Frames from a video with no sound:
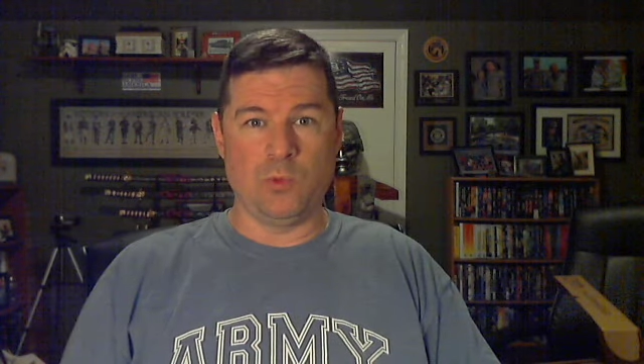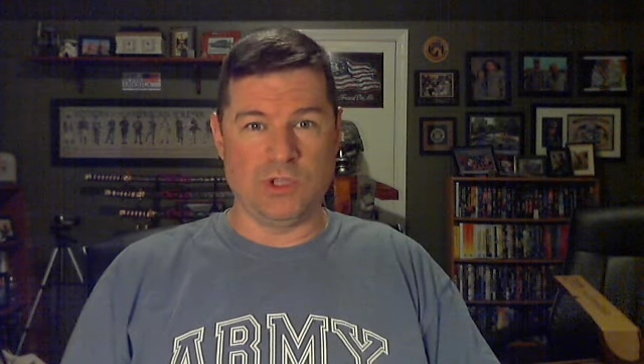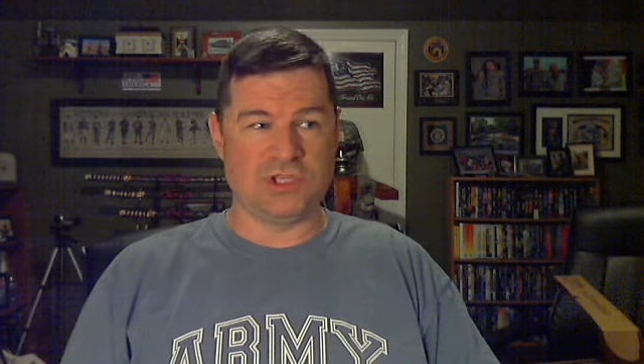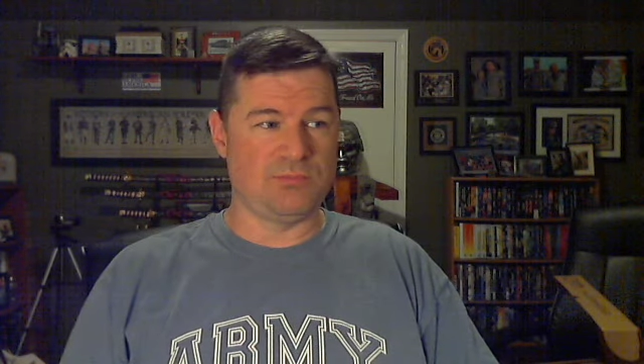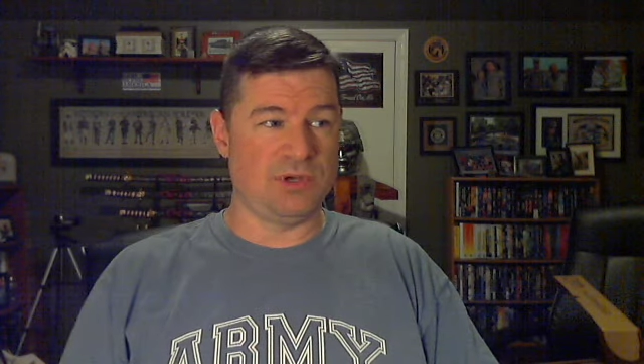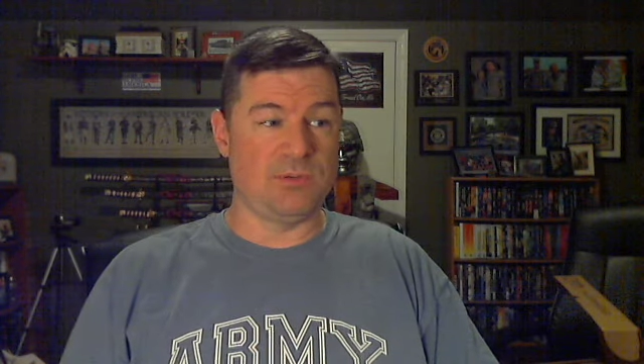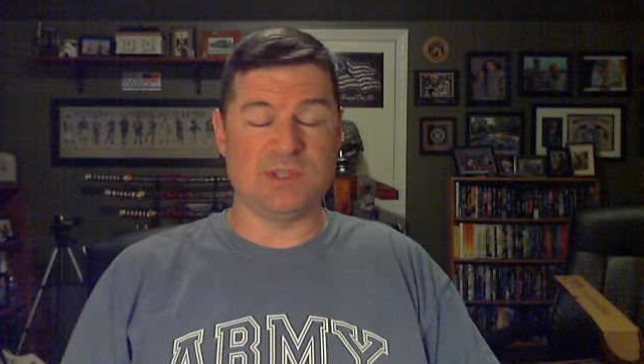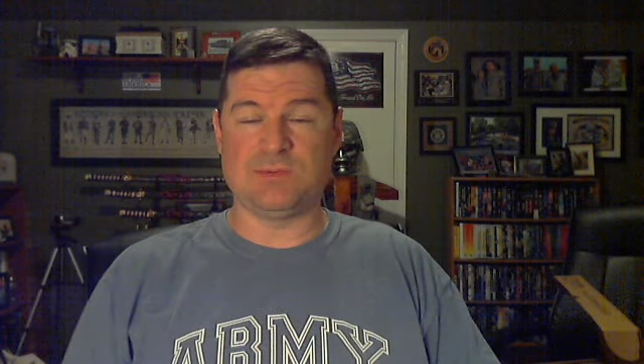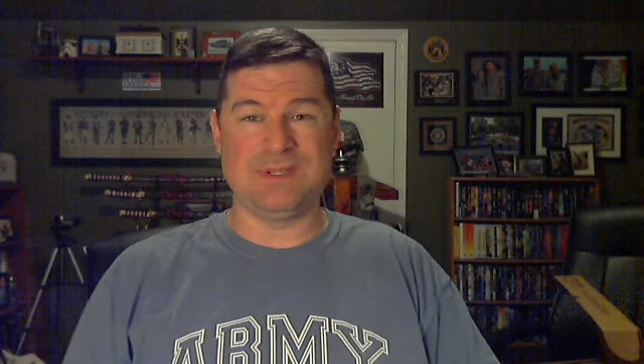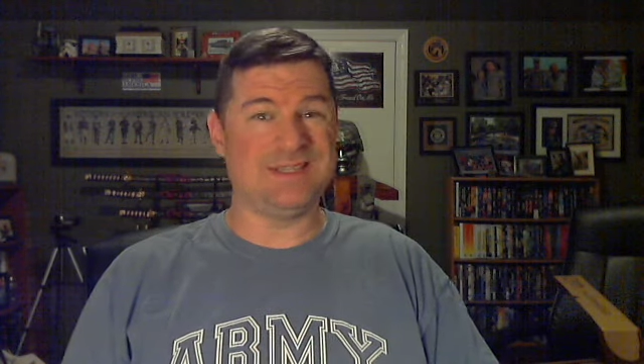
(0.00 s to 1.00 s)
which pretty
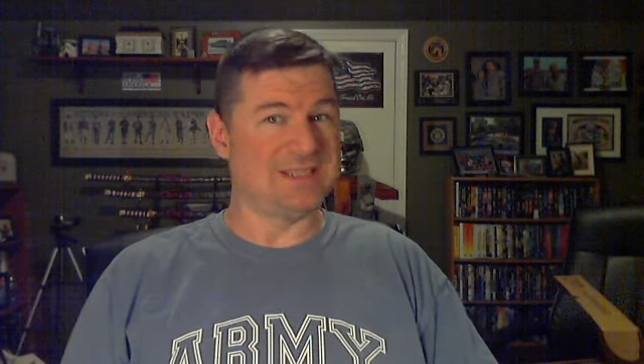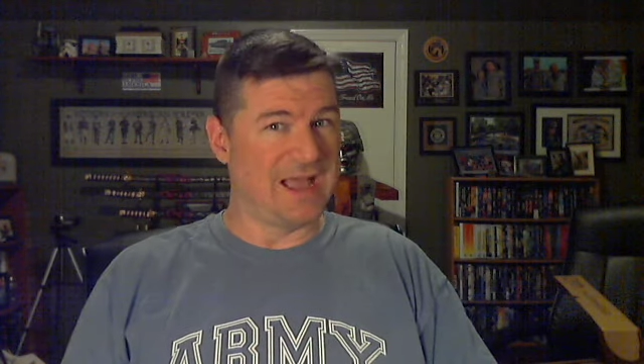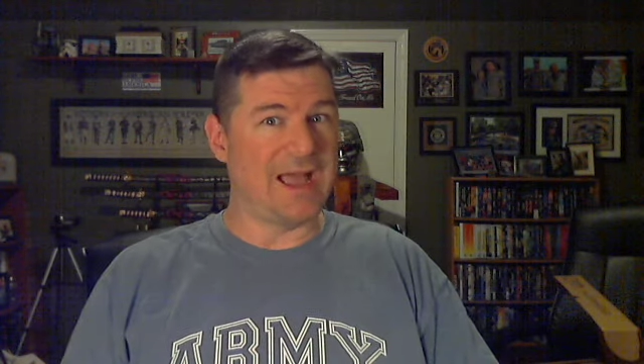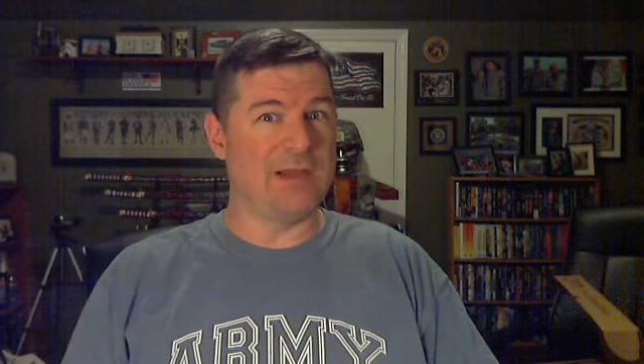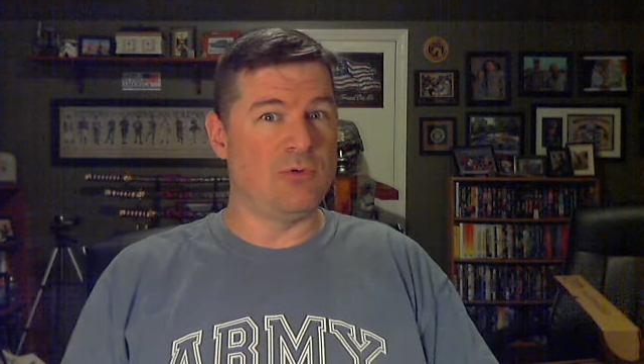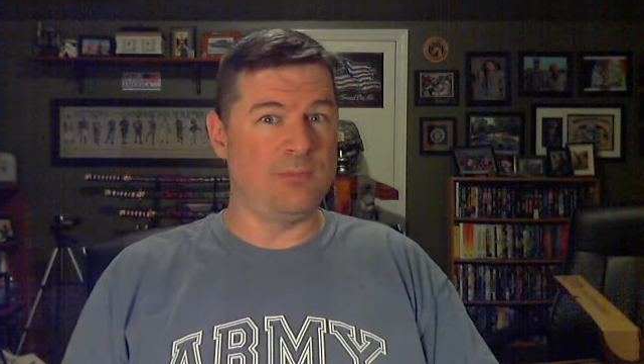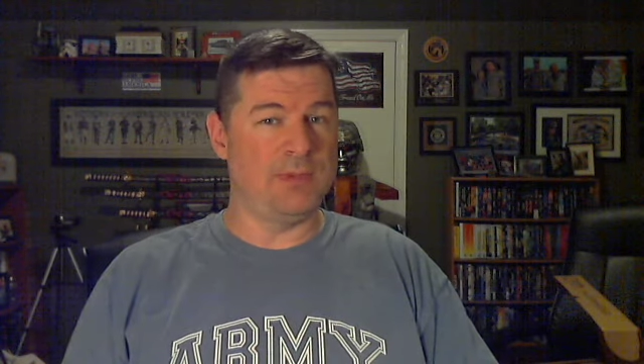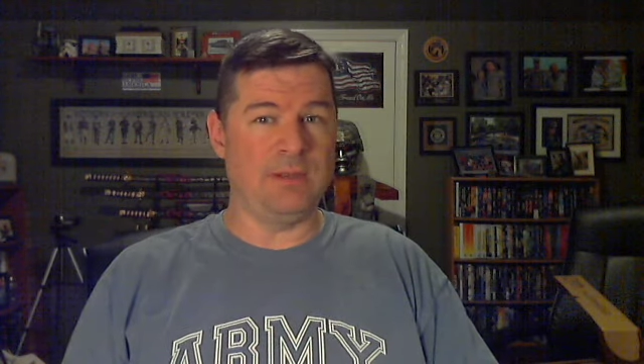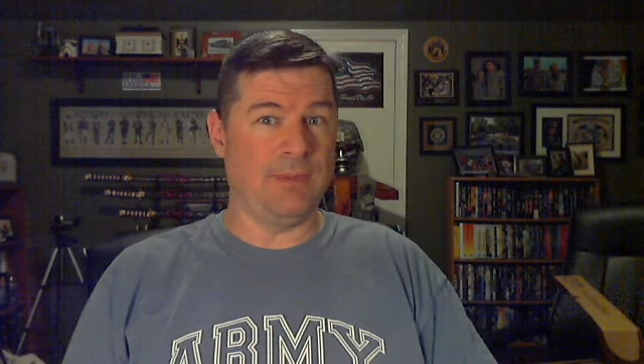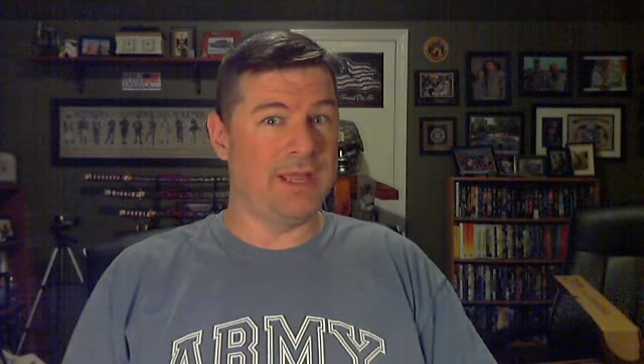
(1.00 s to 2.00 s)
much means I won't
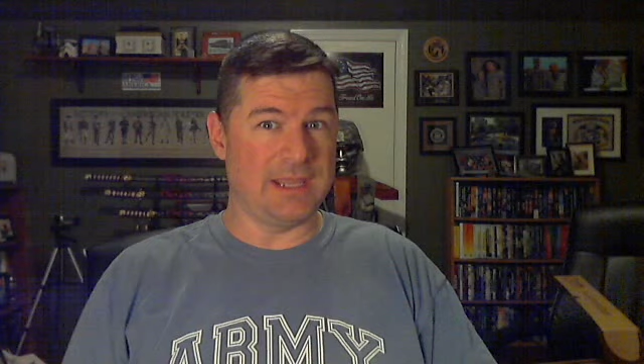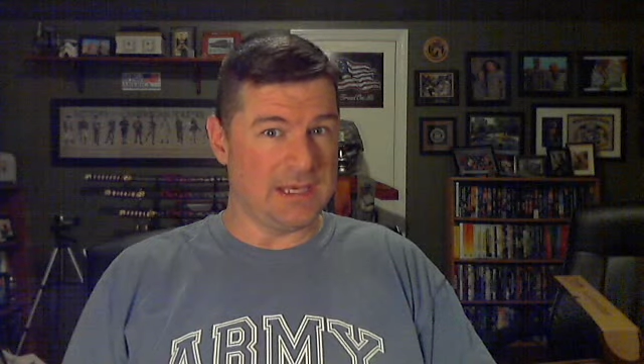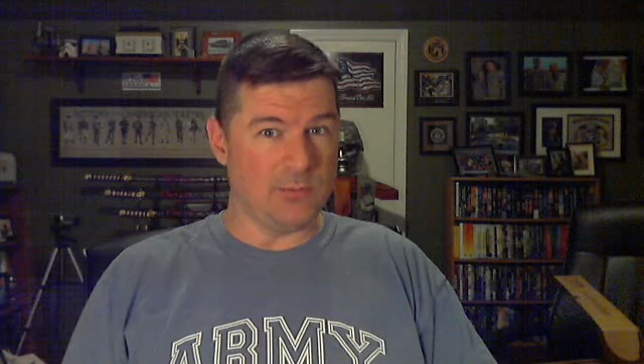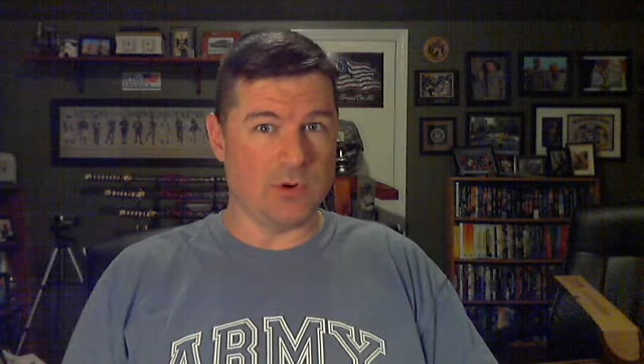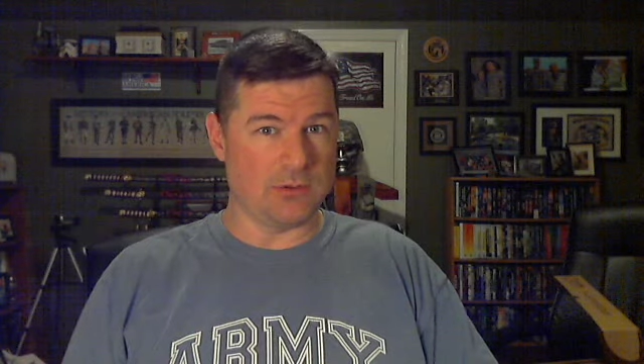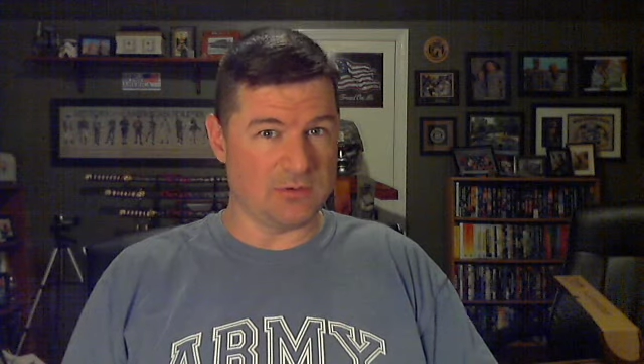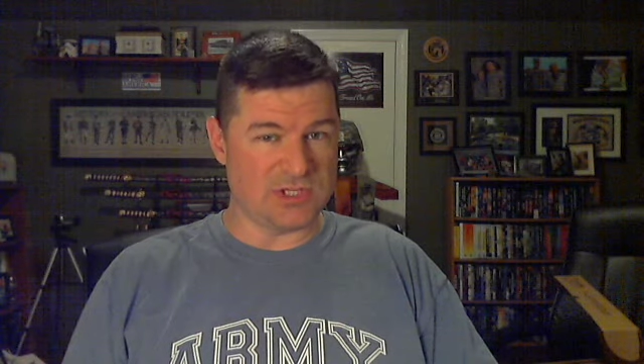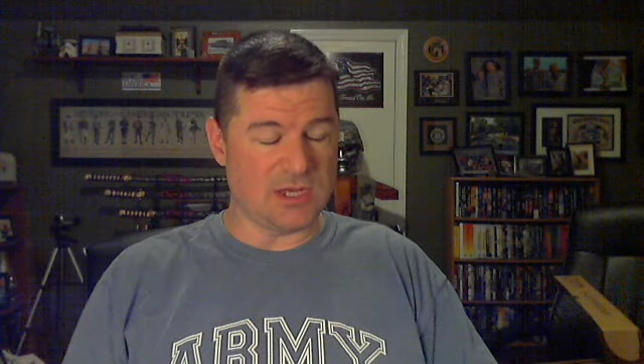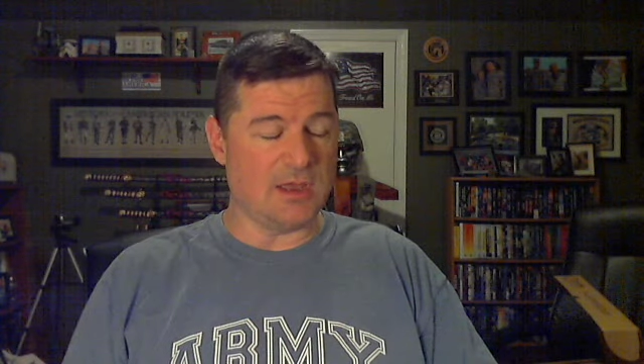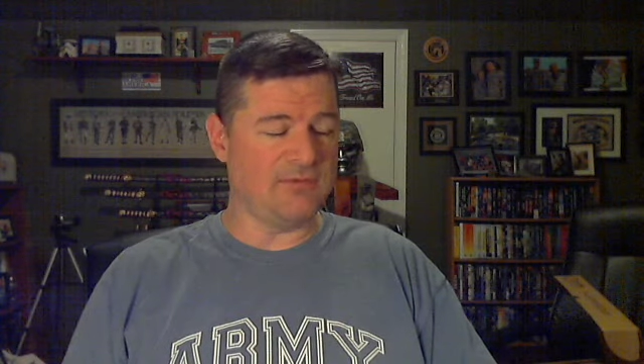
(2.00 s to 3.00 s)
be buying any more of their
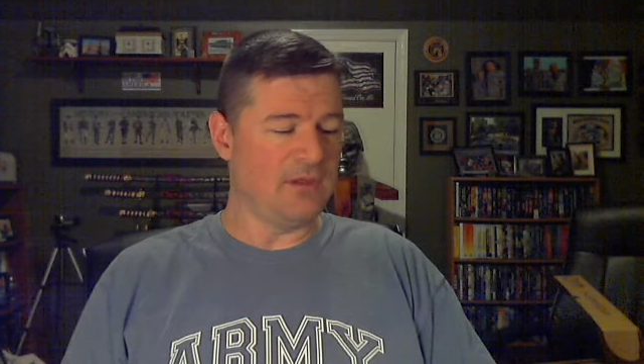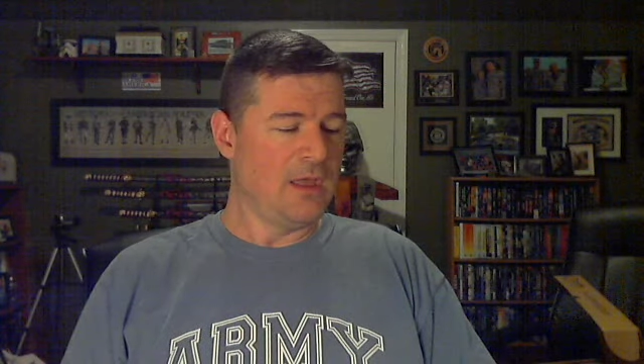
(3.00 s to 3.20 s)
stuff.